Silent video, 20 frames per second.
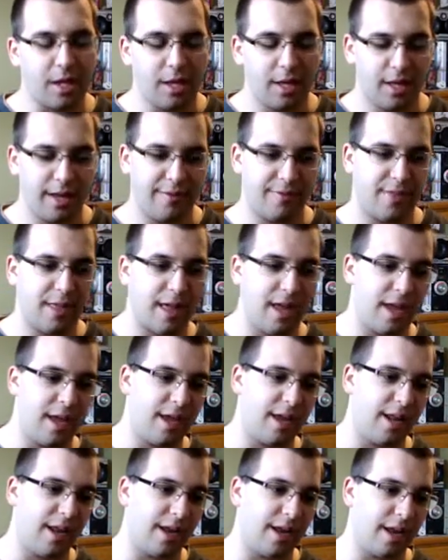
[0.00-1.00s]
if
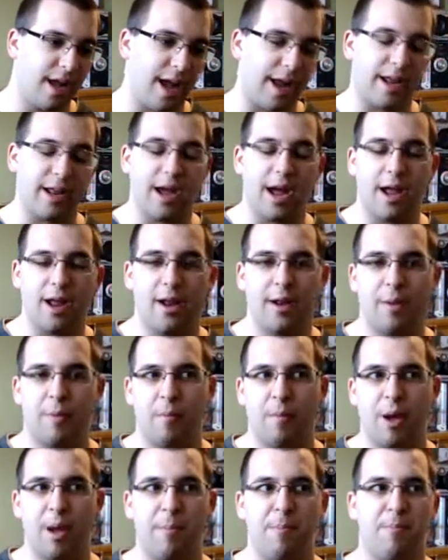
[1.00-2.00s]
they I can
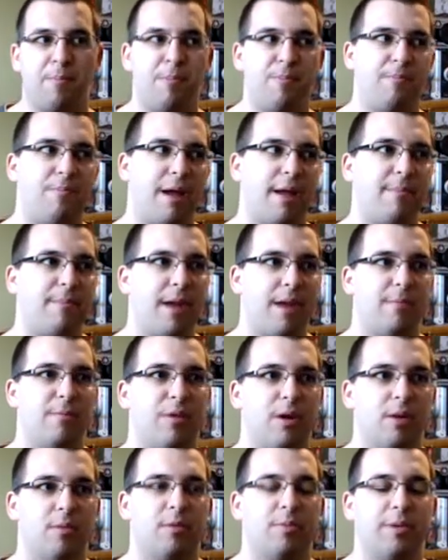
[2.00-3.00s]
my main
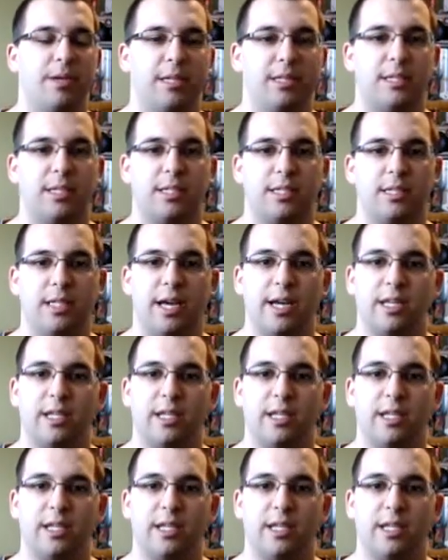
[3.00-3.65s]
purpose is to